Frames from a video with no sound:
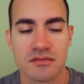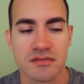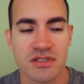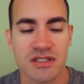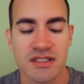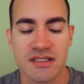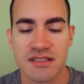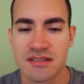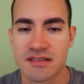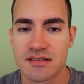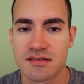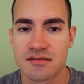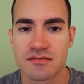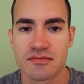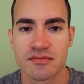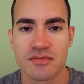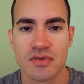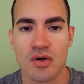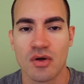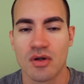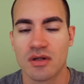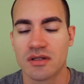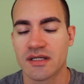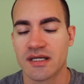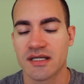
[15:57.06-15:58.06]
just
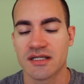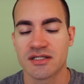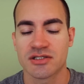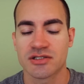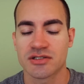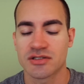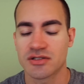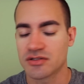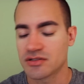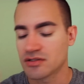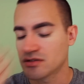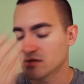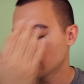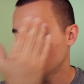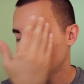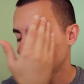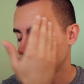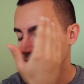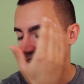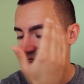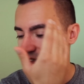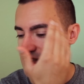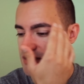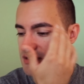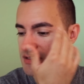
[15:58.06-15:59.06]
old age, you know,
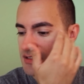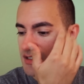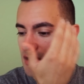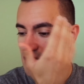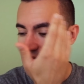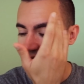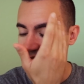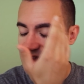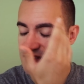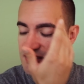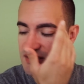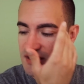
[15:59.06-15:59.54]
like, just all of